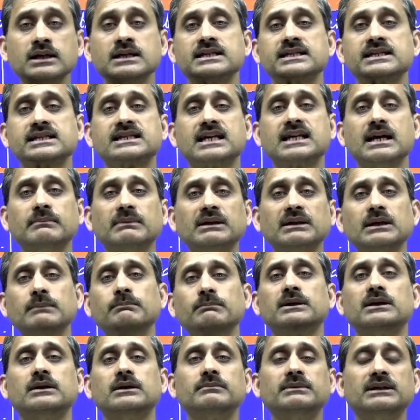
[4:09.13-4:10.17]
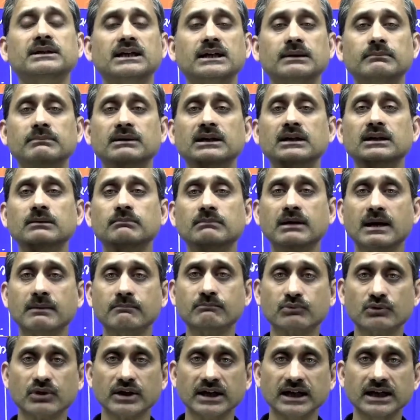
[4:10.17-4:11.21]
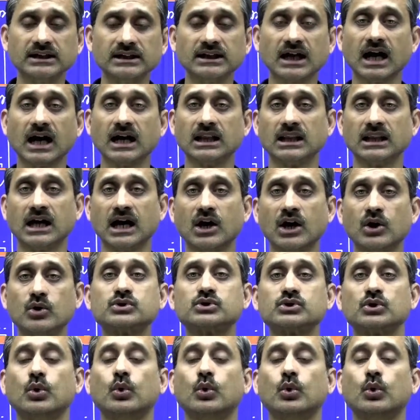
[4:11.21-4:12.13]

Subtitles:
semi-permeable membrane allows